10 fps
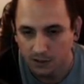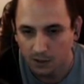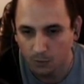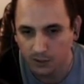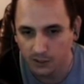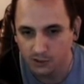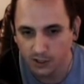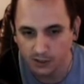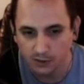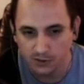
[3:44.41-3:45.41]
And we're going to
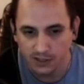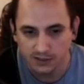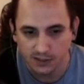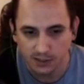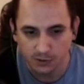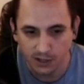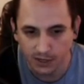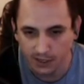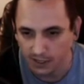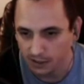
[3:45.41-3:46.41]
try to use that same strat
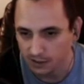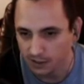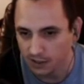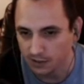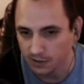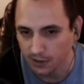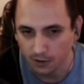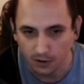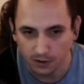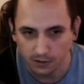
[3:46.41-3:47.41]
again
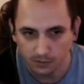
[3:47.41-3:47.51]
later on.